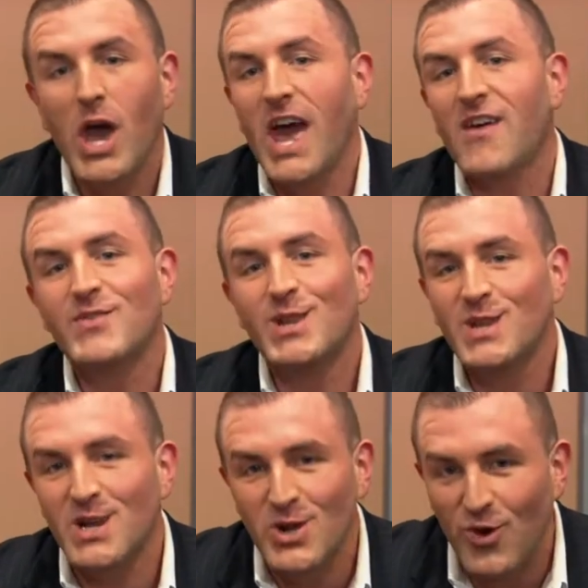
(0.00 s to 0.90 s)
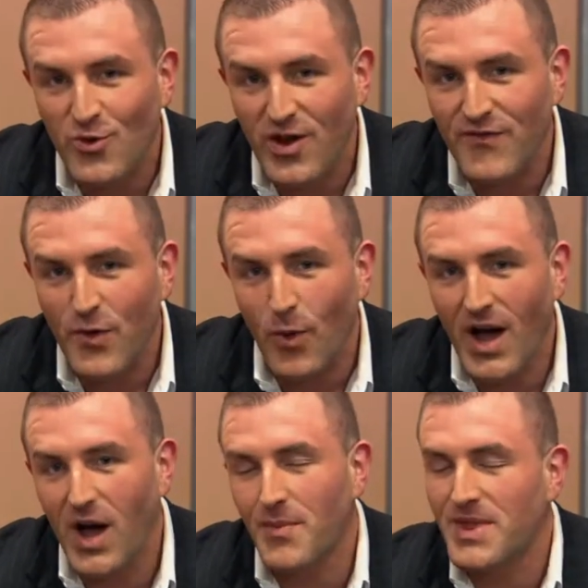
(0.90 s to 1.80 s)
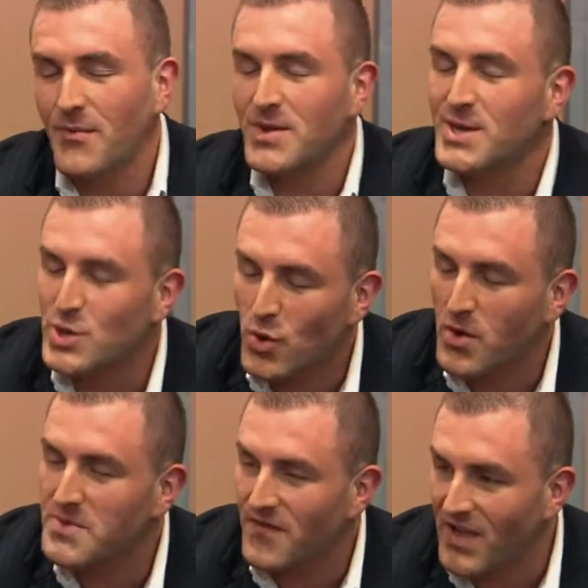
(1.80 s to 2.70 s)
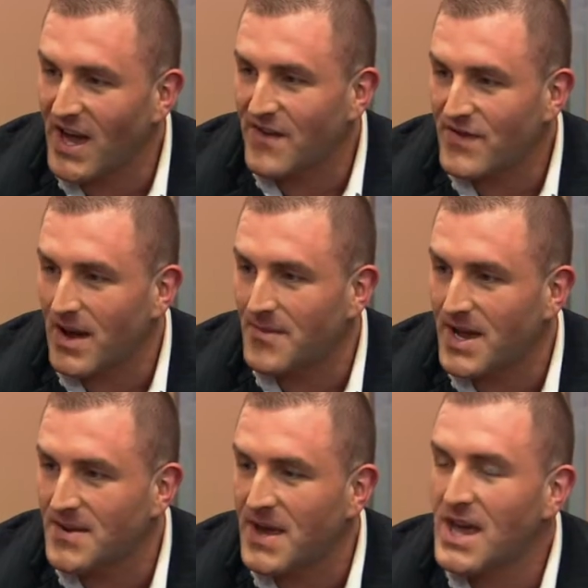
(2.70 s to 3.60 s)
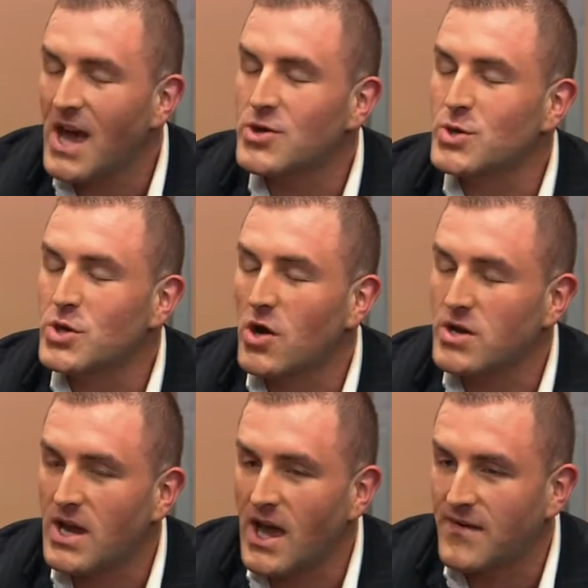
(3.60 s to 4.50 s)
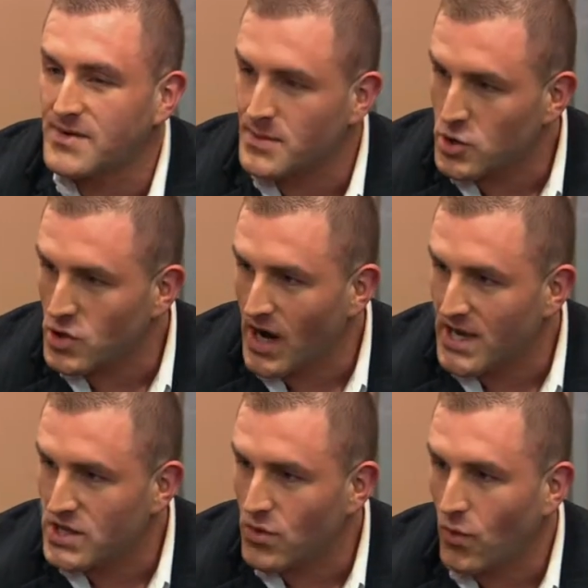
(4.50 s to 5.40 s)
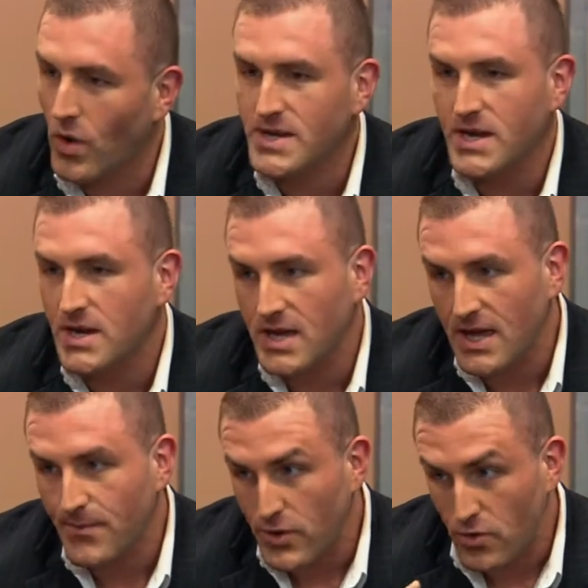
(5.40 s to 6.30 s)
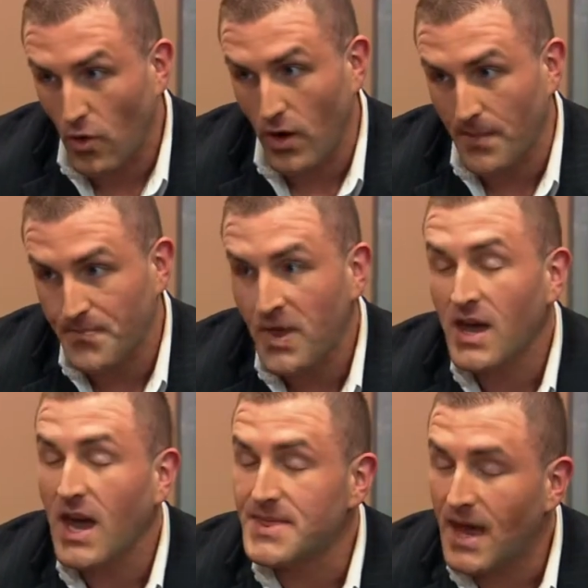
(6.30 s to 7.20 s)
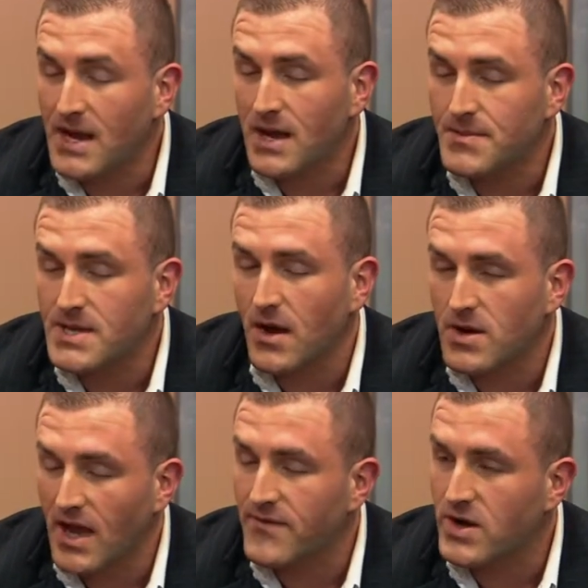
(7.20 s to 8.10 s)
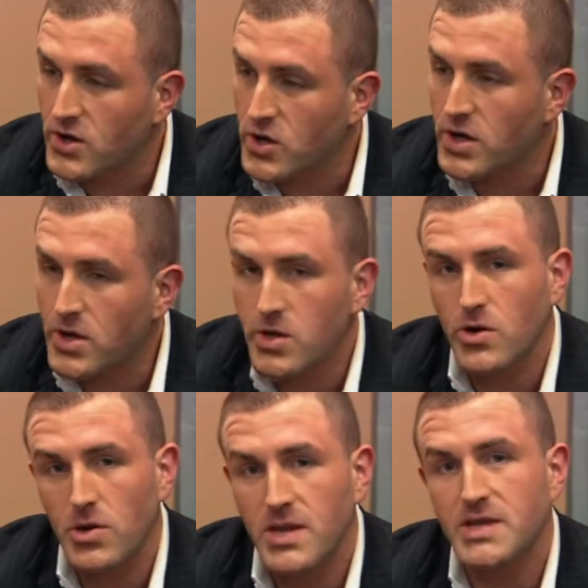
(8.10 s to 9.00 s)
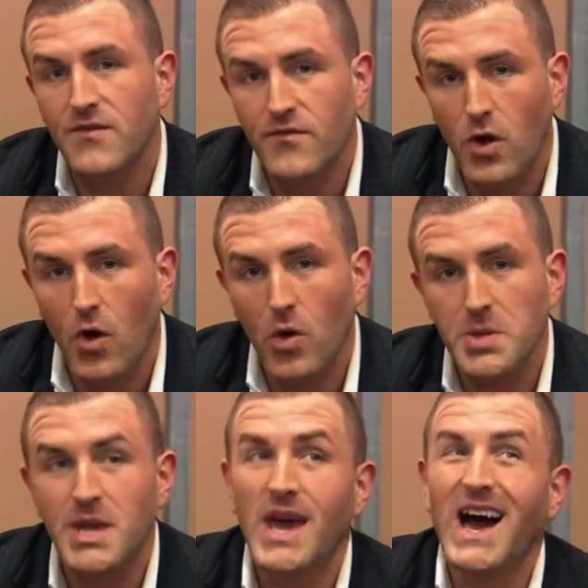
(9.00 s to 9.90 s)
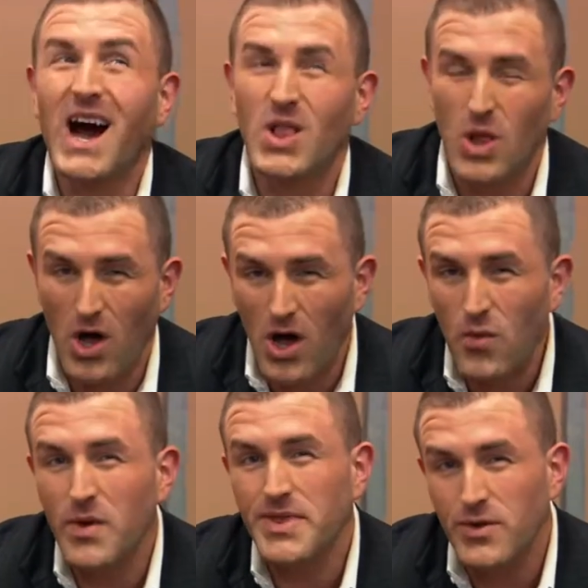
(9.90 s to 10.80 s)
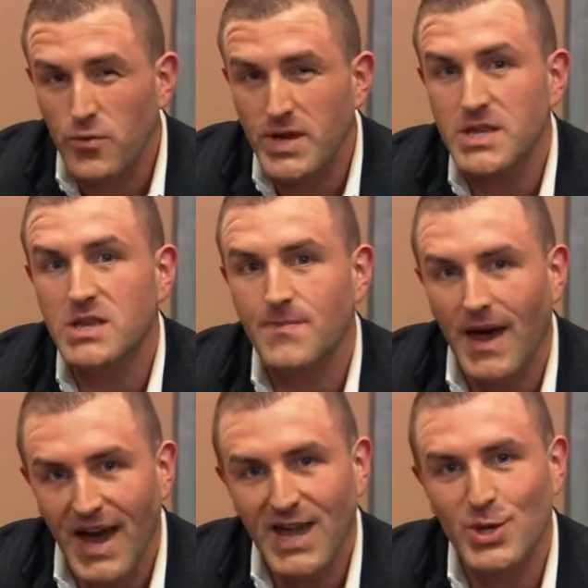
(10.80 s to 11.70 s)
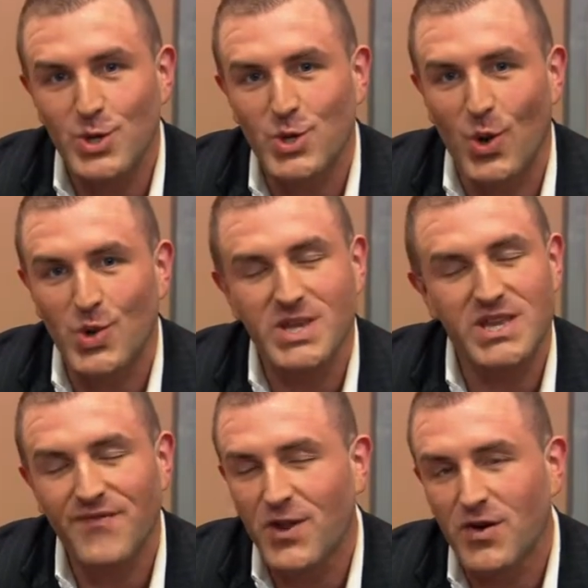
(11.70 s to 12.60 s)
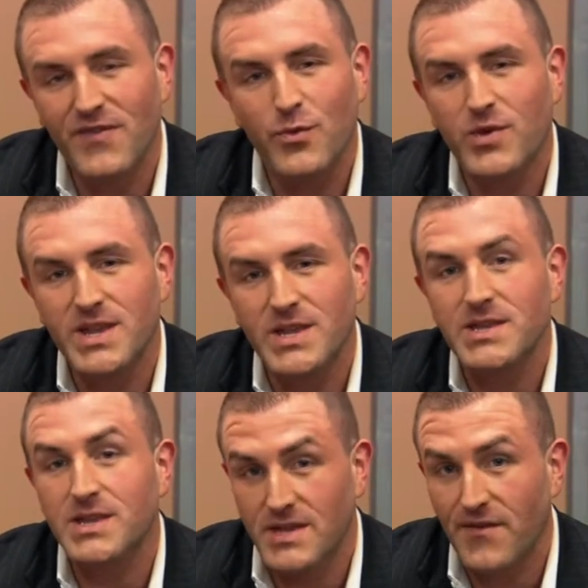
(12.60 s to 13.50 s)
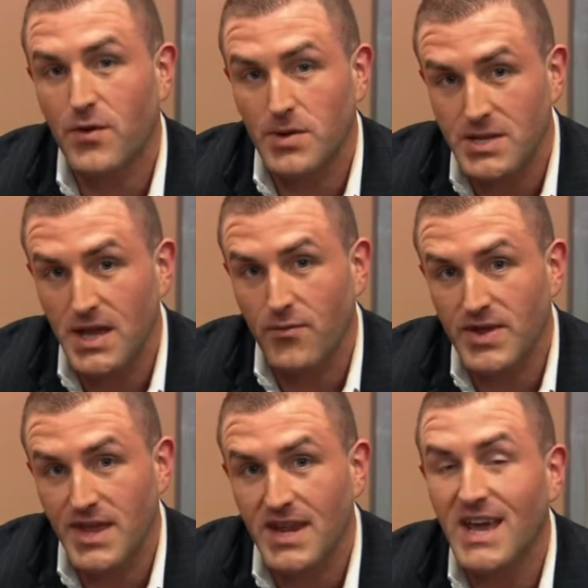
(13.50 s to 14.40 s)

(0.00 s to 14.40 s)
everything's going to go great for a while, but then when the storms of life come in and you start to have some stress, what's going to keep you going? And that comes down to having a good, clear list of goals along with the reasons behind those goals. Because if you don't have the reasons, it's difficult to stay with it.